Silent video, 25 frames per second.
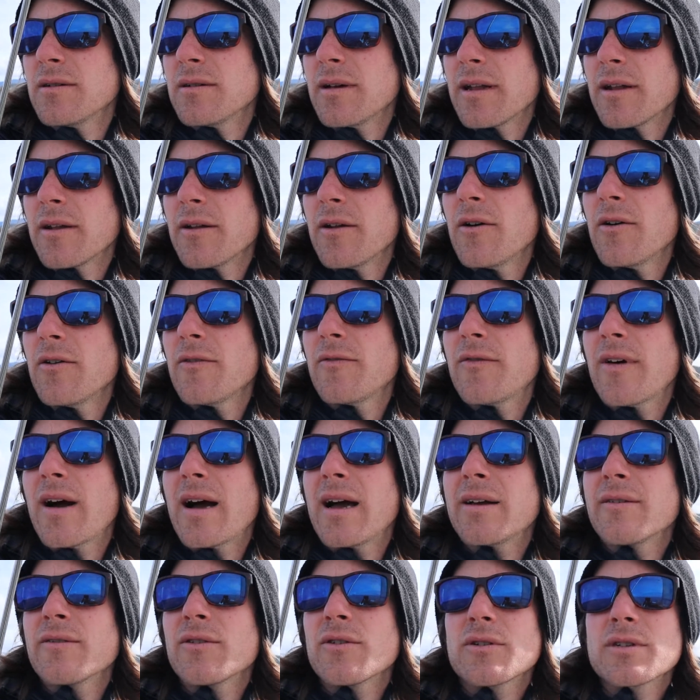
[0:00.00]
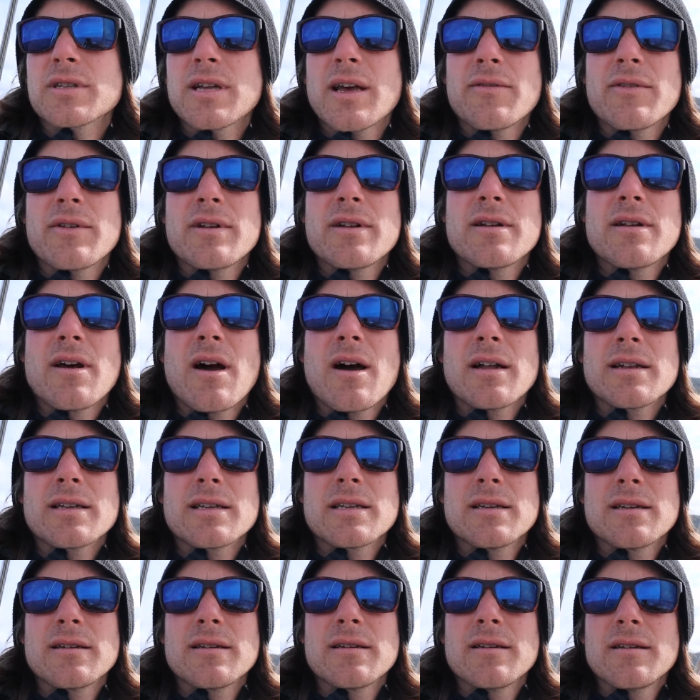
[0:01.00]
I don't know, 5 or 7 knot
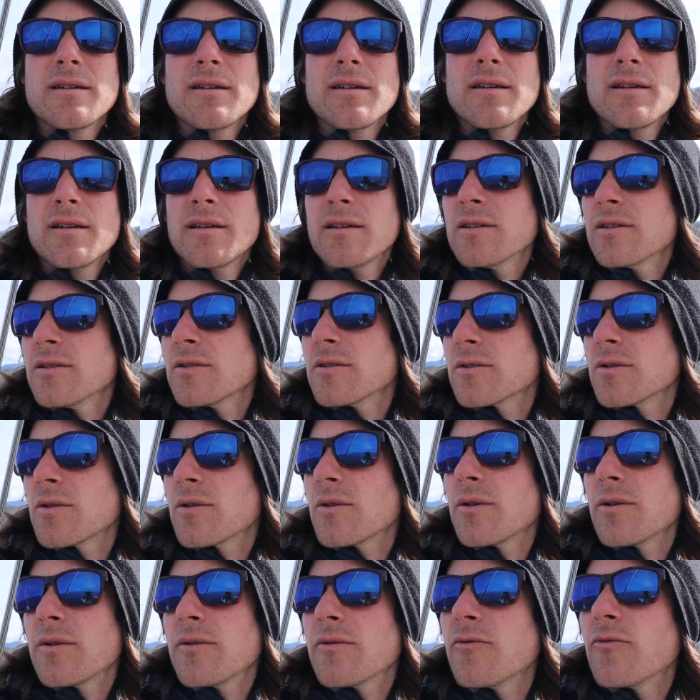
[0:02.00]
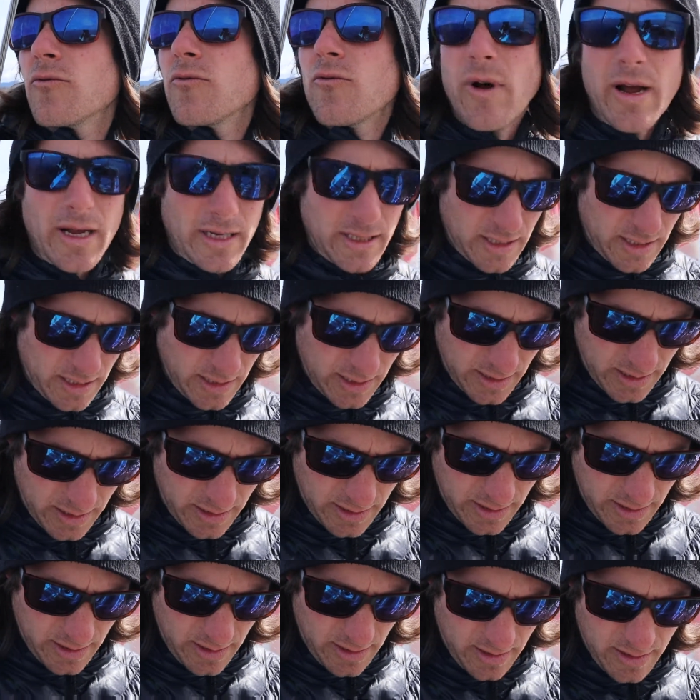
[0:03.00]
sort of
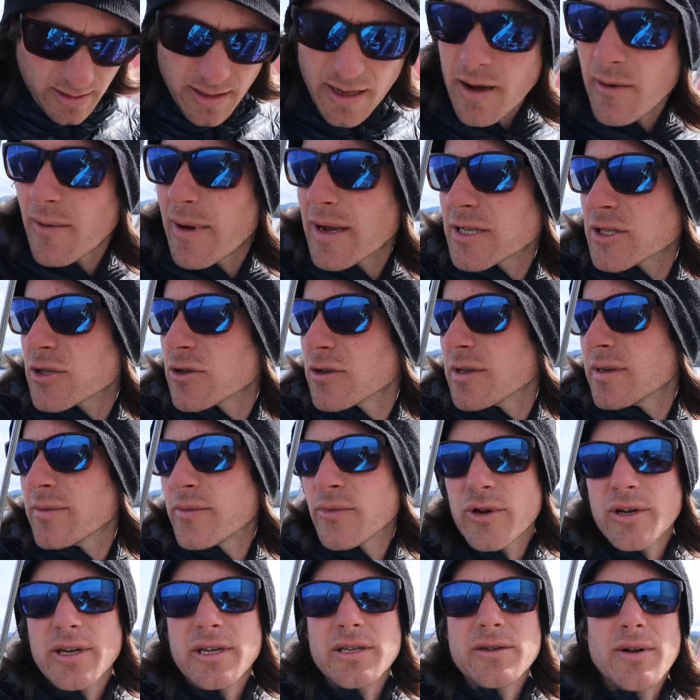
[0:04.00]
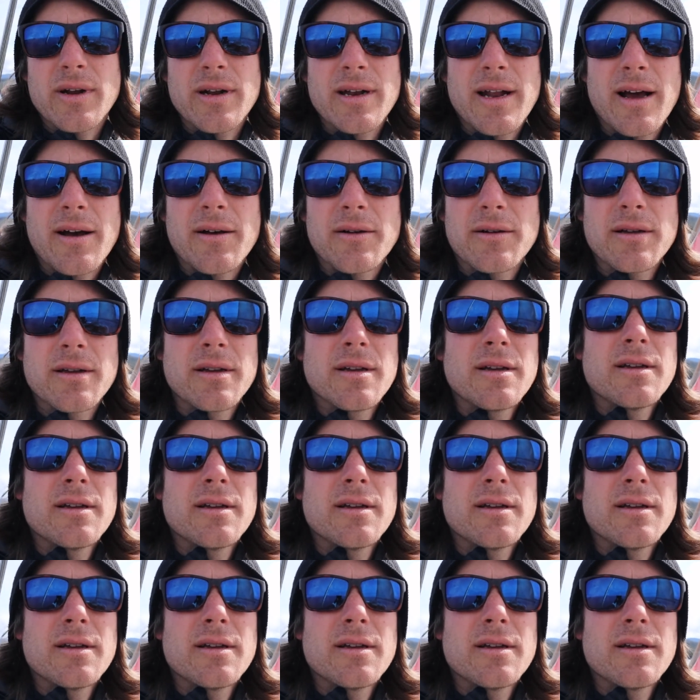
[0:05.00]
westerly breeze right now.